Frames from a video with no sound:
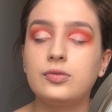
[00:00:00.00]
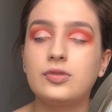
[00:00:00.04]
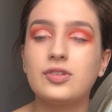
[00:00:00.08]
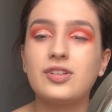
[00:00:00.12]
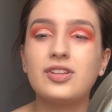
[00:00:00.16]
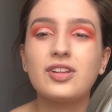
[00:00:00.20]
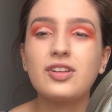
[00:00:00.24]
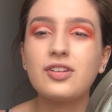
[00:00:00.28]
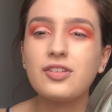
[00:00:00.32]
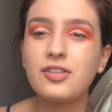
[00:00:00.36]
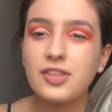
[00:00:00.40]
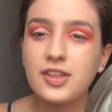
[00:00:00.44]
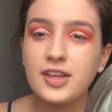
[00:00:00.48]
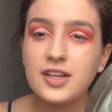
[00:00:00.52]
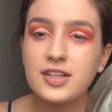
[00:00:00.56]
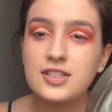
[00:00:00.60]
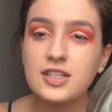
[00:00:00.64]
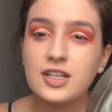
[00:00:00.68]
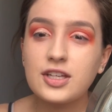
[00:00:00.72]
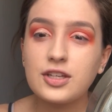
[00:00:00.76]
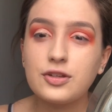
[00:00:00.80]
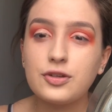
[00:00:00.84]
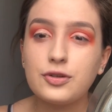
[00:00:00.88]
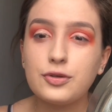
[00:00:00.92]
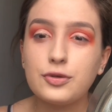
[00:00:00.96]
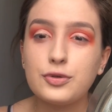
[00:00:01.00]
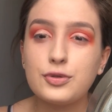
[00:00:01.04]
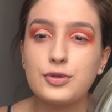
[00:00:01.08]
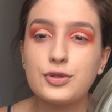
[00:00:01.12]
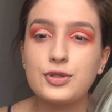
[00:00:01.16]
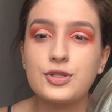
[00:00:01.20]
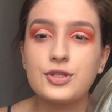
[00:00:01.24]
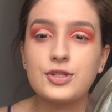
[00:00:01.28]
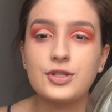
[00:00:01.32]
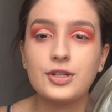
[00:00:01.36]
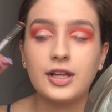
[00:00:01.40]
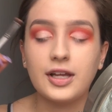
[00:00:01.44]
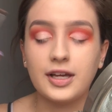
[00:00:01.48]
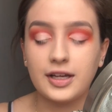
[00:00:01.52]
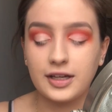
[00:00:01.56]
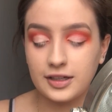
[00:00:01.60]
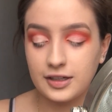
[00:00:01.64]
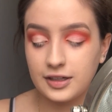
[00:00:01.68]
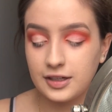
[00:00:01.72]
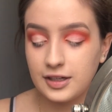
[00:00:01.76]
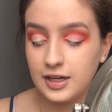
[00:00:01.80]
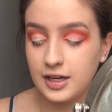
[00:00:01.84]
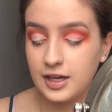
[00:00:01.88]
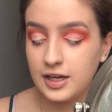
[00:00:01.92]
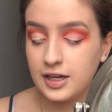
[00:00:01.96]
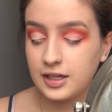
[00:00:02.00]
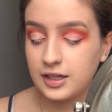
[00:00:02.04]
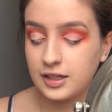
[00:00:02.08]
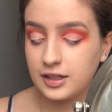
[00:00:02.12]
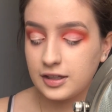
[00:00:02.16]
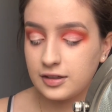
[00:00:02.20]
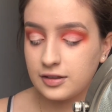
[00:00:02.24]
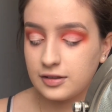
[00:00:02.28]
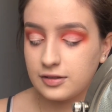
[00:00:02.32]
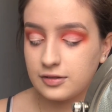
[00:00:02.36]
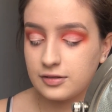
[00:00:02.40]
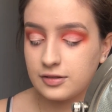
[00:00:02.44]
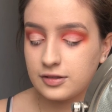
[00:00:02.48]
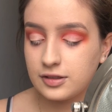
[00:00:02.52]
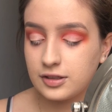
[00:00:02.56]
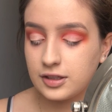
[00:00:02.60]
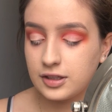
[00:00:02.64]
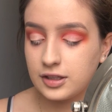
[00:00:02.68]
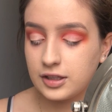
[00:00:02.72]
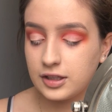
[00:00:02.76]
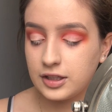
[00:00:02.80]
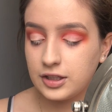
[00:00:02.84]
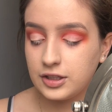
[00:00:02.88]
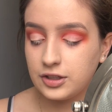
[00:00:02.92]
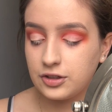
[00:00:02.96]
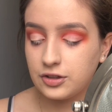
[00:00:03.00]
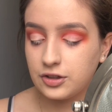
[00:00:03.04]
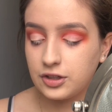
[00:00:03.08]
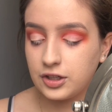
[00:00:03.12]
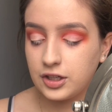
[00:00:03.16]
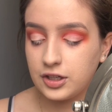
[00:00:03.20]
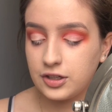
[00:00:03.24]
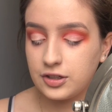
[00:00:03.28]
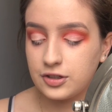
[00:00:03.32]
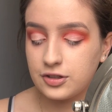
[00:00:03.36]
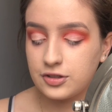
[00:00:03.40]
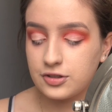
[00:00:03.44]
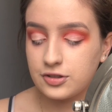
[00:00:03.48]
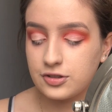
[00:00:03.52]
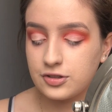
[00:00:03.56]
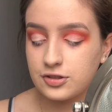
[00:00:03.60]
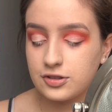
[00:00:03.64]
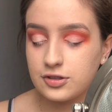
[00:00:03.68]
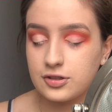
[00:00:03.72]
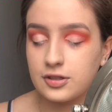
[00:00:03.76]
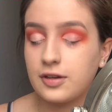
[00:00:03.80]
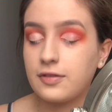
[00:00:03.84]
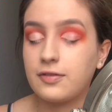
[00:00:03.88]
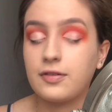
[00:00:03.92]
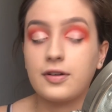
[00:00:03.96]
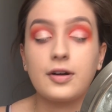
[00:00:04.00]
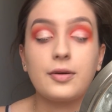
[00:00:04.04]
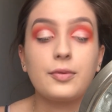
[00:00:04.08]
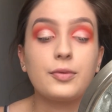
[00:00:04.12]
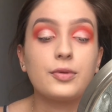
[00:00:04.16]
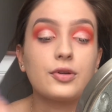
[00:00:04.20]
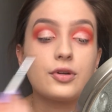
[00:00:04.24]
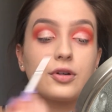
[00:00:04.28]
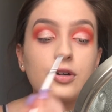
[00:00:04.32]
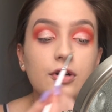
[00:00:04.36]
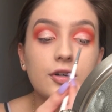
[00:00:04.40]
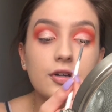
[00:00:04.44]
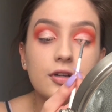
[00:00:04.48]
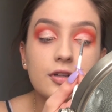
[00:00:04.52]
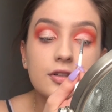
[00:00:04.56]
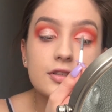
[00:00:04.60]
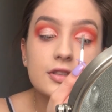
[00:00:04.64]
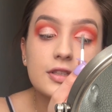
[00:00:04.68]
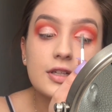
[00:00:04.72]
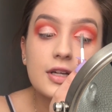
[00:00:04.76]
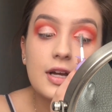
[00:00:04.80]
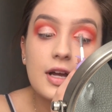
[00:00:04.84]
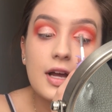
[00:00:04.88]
The little things that you use to like clean your ears. I forgot what they're called.